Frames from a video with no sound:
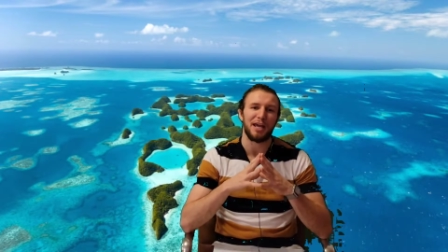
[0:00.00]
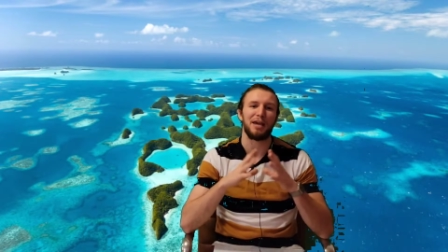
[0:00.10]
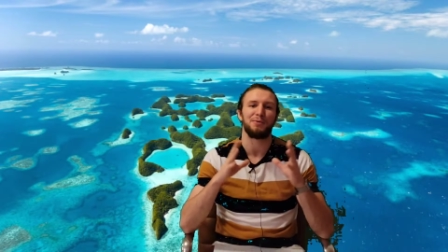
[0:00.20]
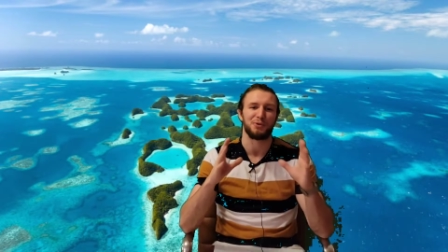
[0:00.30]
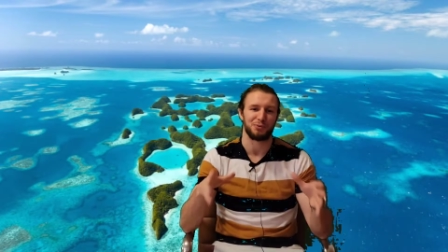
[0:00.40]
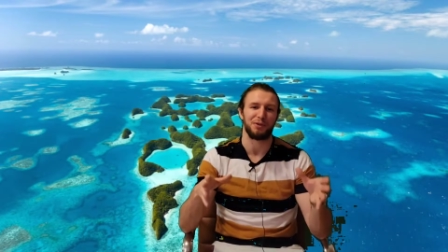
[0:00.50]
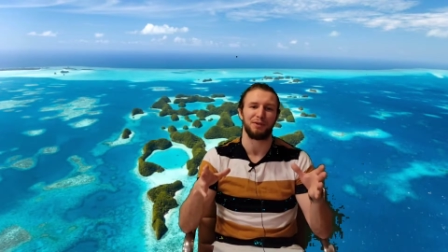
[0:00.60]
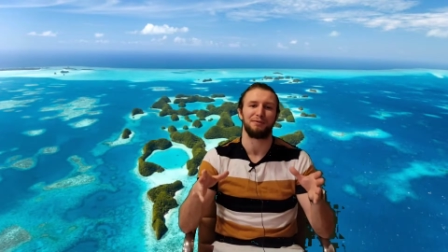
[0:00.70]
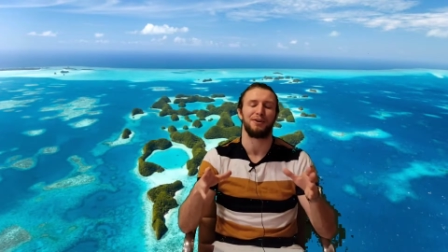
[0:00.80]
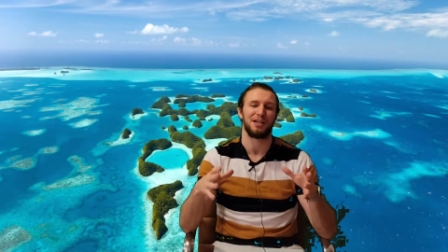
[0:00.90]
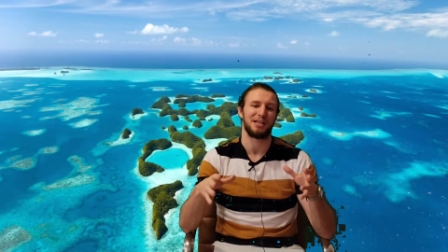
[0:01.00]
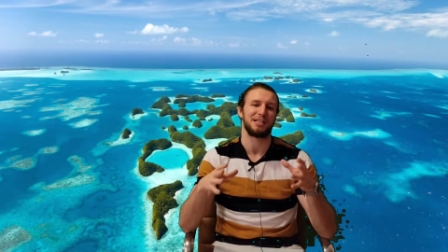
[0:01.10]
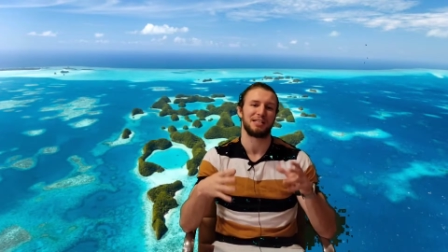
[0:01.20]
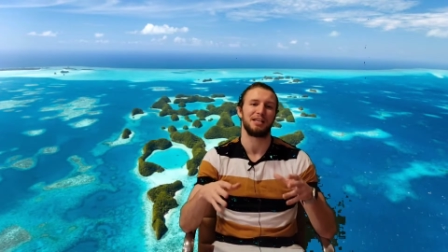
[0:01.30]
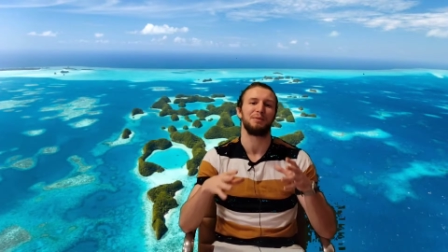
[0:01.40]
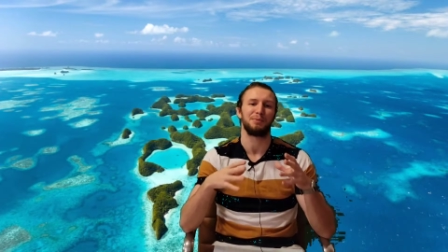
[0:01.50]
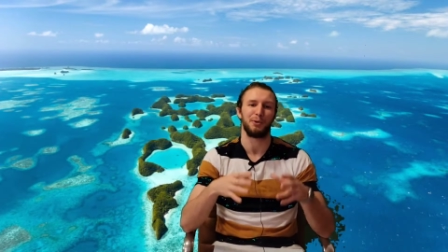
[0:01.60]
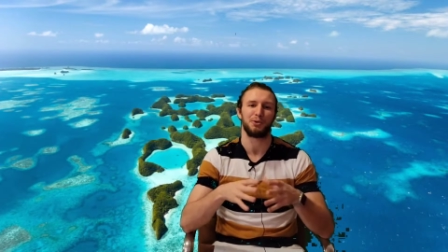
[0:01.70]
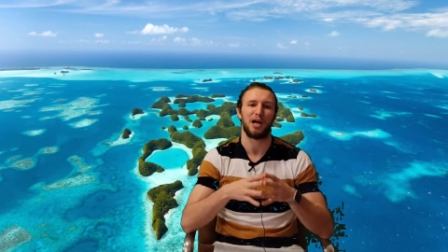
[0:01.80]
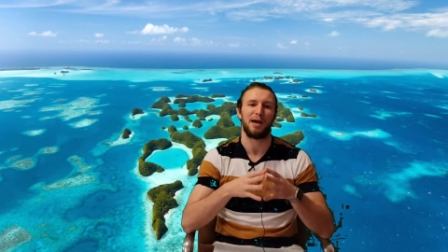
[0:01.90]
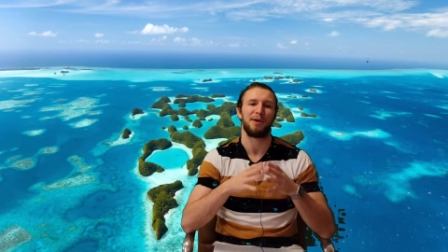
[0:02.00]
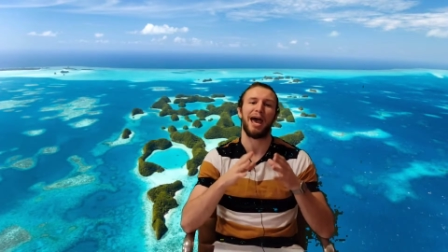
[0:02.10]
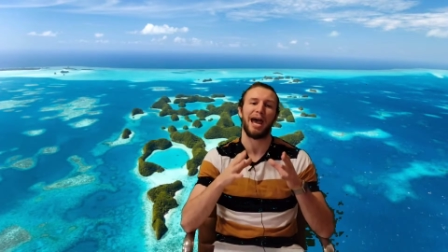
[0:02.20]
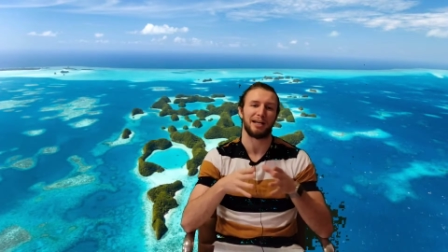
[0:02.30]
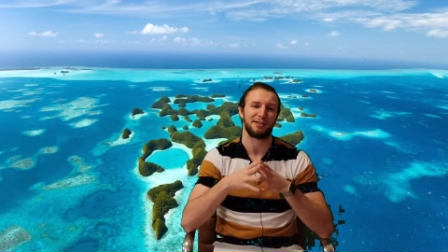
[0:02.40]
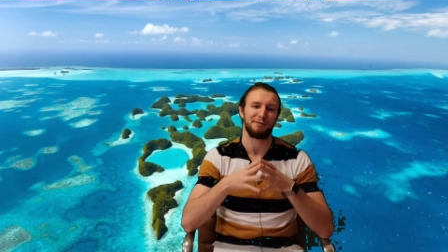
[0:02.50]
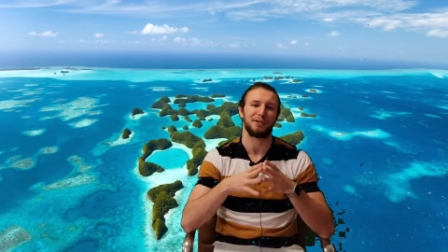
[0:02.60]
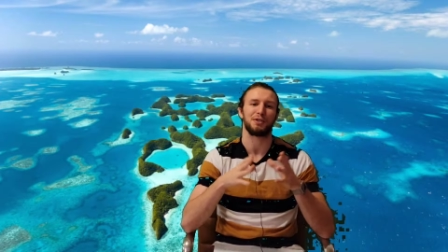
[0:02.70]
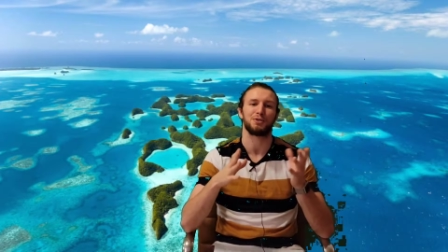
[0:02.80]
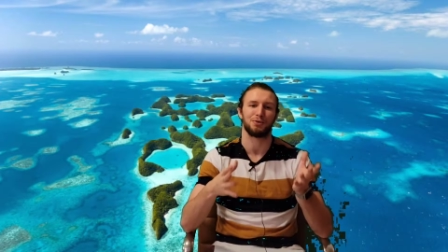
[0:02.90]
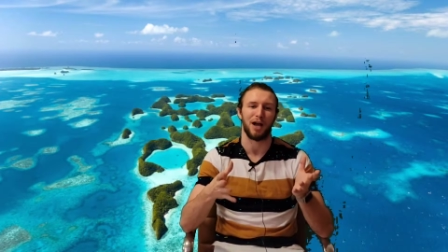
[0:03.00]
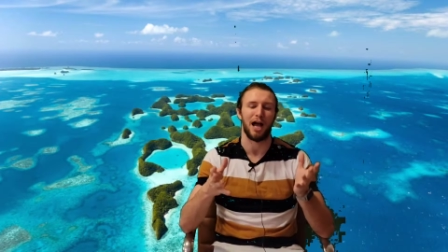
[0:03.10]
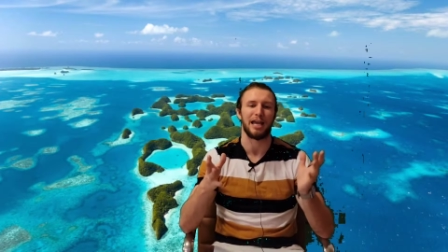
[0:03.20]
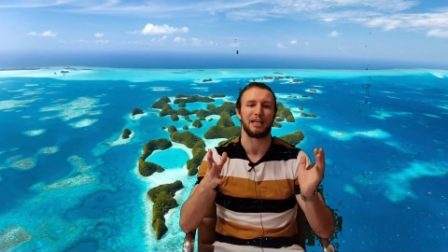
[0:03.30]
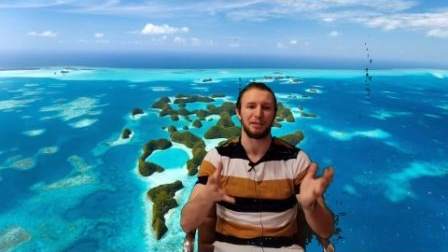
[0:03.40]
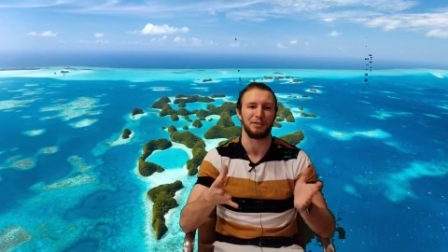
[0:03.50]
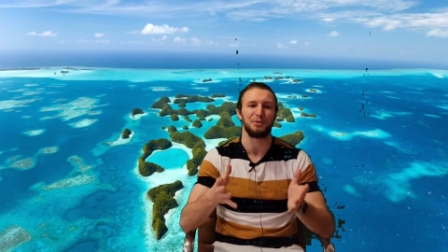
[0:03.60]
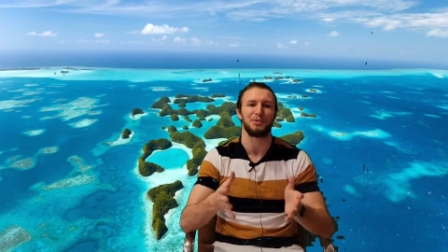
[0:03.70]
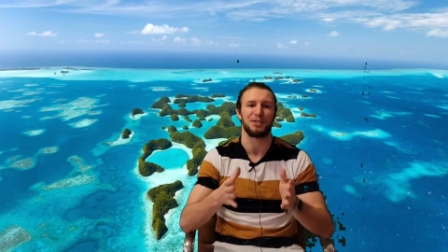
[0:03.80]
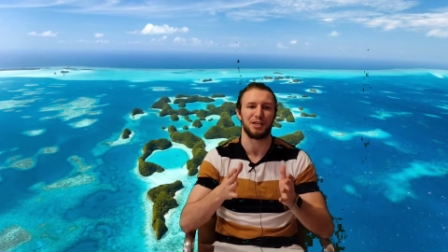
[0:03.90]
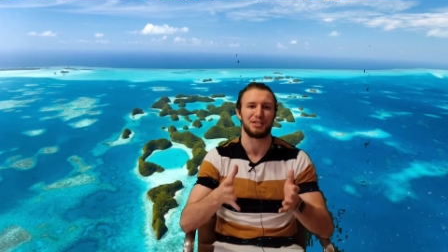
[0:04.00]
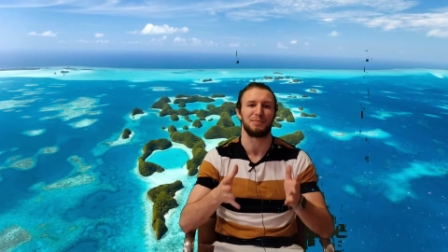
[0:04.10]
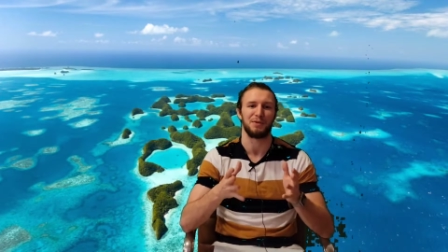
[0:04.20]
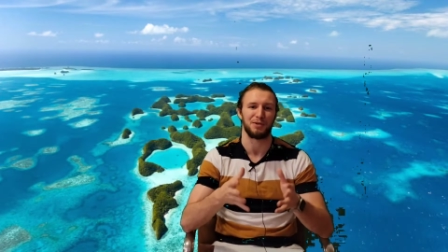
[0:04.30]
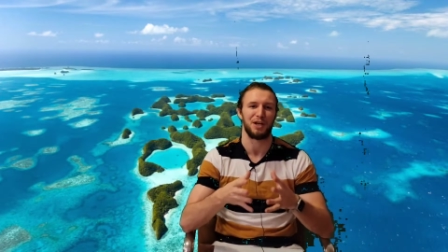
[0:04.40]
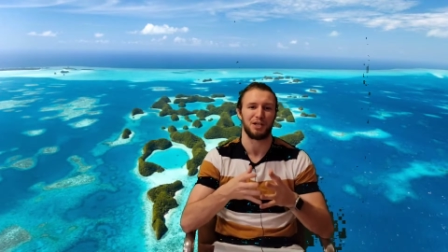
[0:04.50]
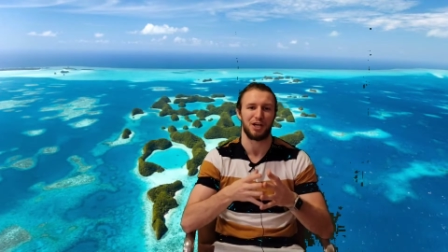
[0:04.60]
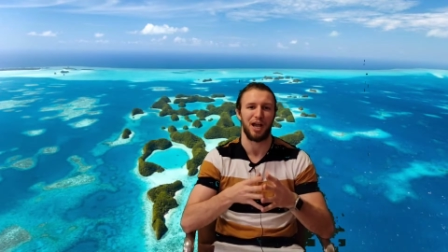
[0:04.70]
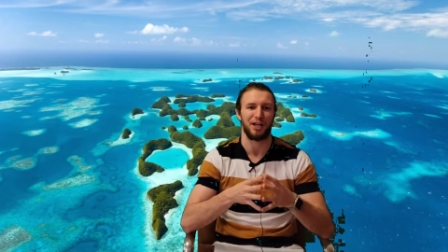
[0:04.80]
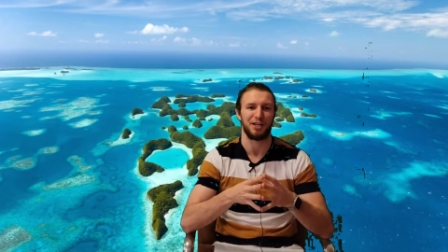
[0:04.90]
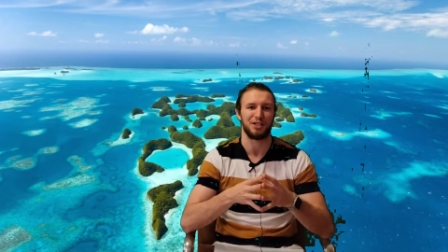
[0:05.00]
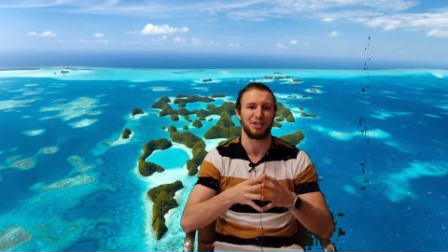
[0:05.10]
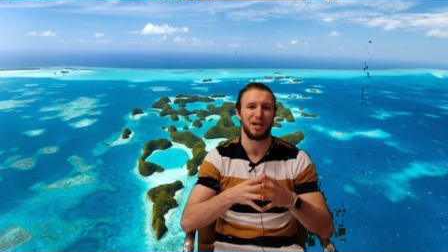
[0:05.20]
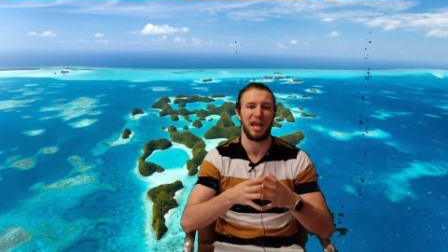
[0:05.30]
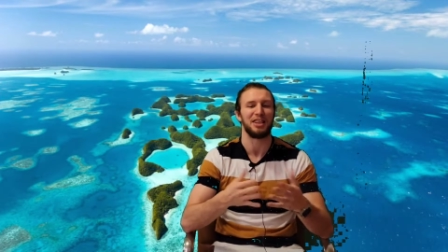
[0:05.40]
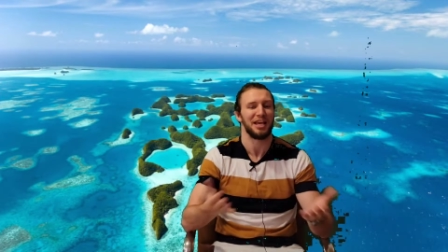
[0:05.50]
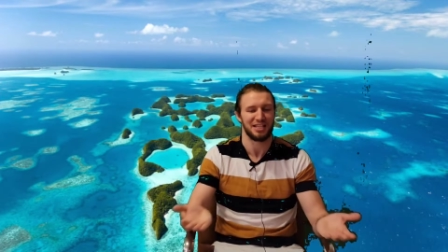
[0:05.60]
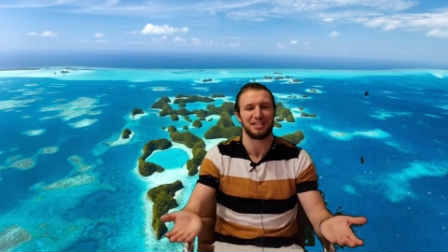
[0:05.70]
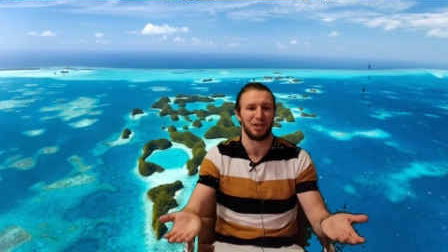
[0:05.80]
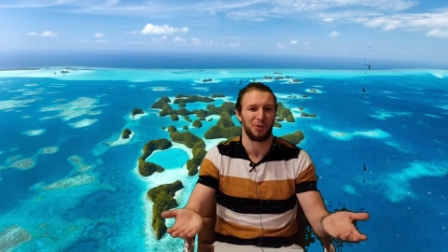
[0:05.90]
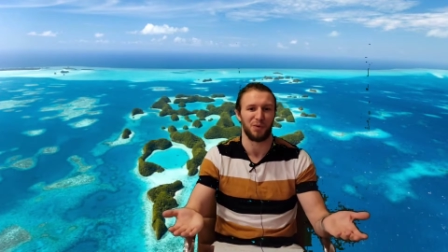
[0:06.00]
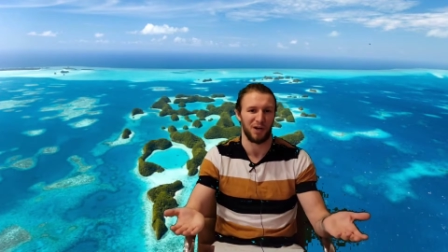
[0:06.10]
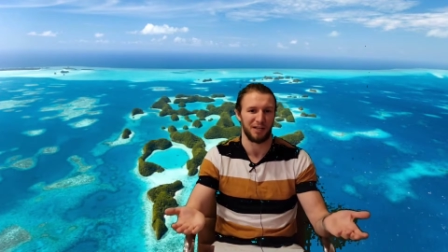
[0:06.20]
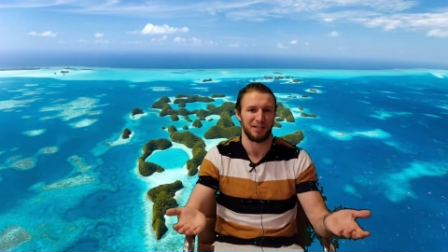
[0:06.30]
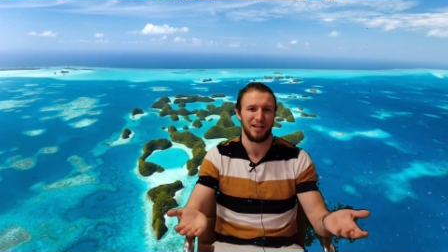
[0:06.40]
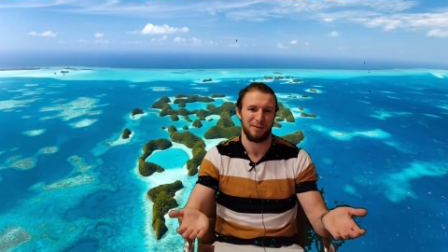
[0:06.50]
it was really funny to see the blue tribe actively try and lose this immunity challenge, and they still won,